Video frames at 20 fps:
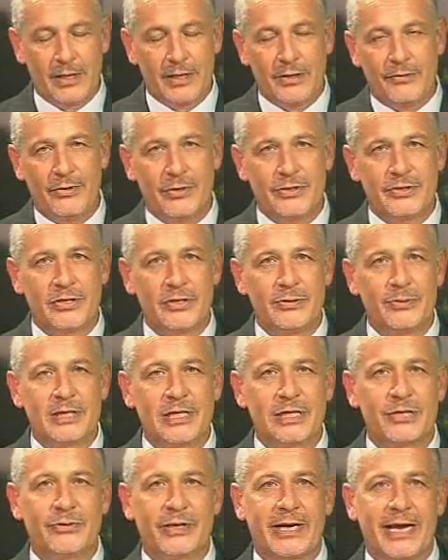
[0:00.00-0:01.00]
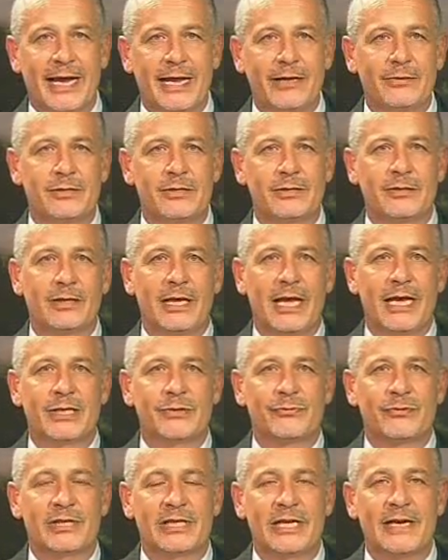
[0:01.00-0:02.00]
Rotorua District Council has
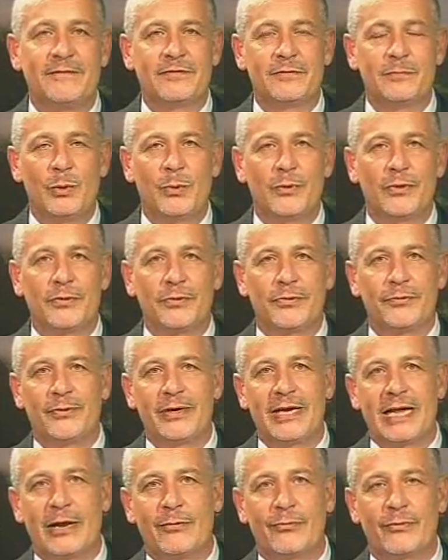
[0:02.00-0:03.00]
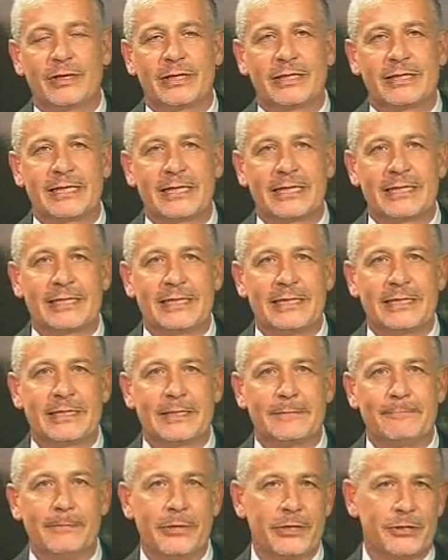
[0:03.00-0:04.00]
received more than 360
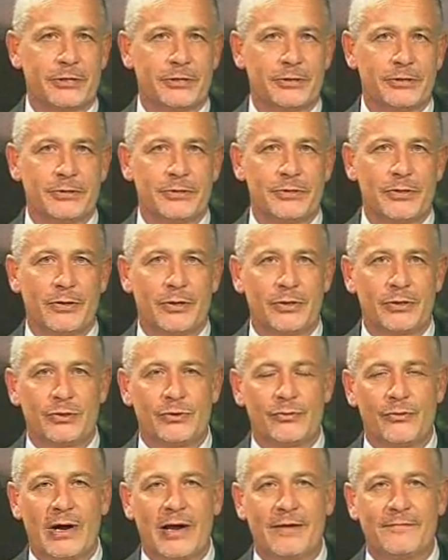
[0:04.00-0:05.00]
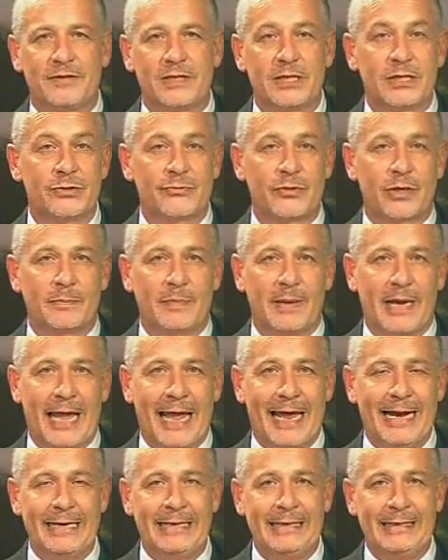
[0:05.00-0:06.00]
submissions on its draft district
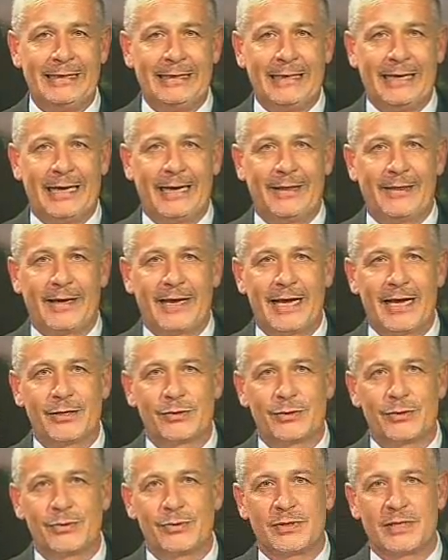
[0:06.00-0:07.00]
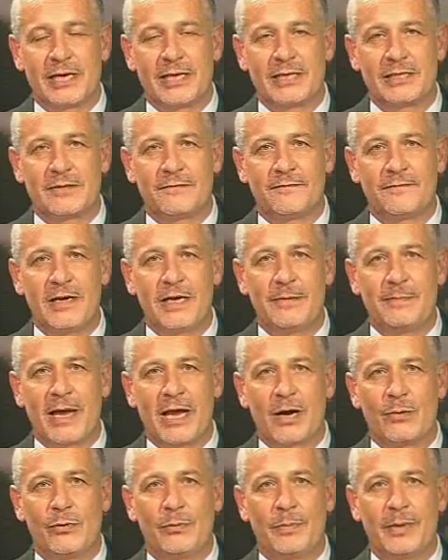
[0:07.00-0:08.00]
plan, and the council says the
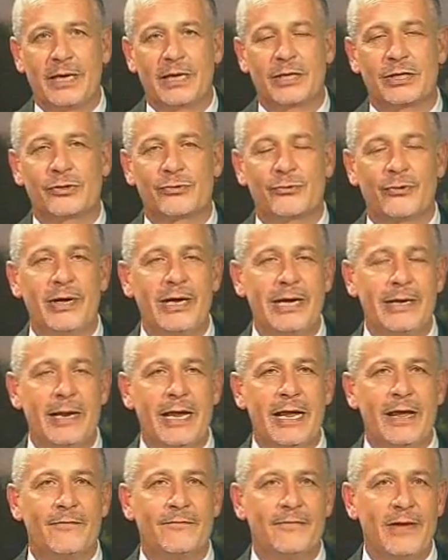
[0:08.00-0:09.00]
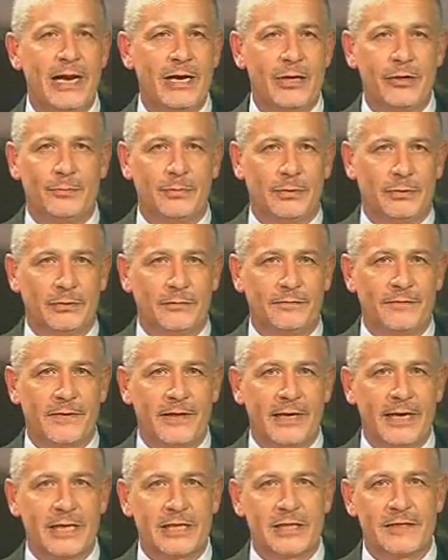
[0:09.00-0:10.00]
feedback will be extremely valuable for the
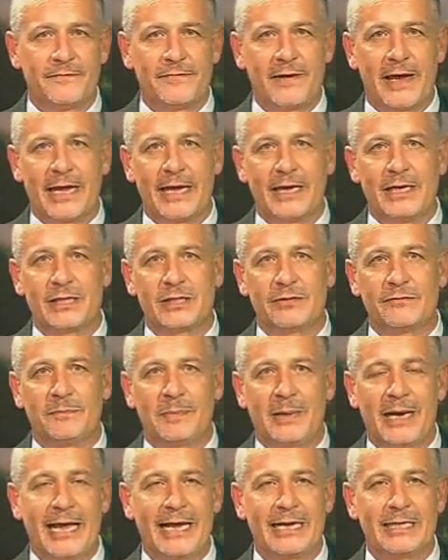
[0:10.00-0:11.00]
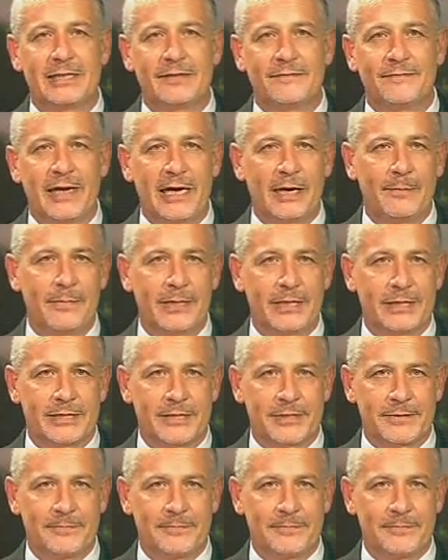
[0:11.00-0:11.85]
next phase of plan development.